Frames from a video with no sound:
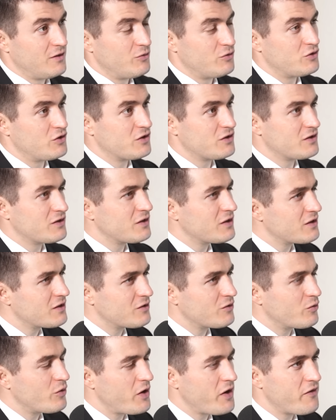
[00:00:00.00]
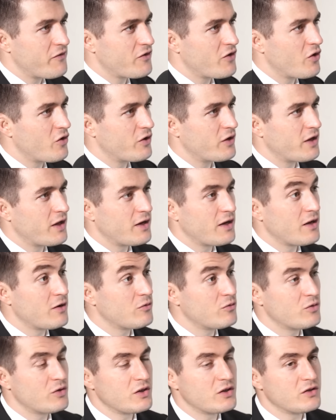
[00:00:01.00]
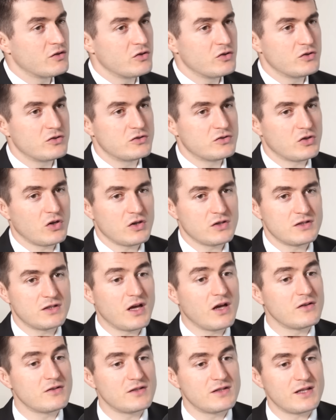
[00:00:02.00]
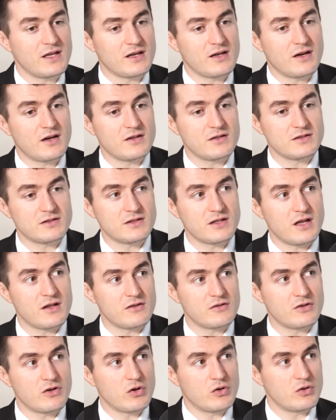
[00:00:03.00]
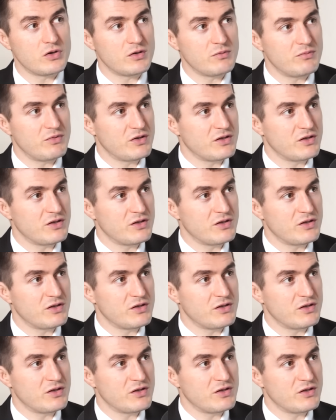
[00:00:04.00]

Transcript: which is another way of coding. And I don't want to talk down to that kind of style of coding,